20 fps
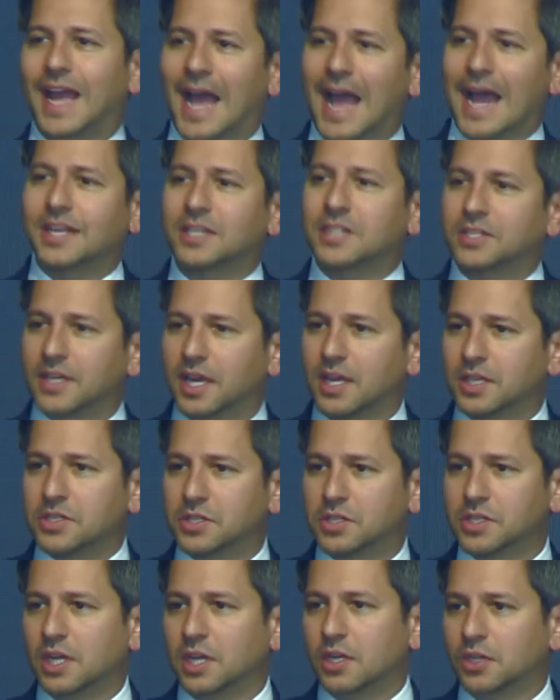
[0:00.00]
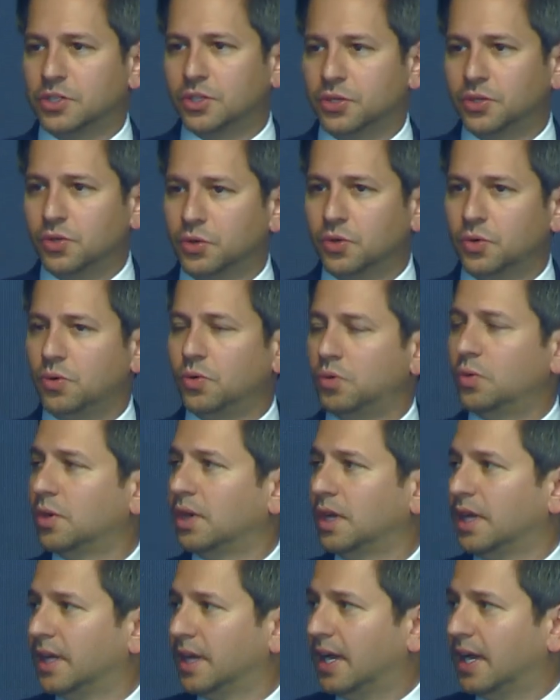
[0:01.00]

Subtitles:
access to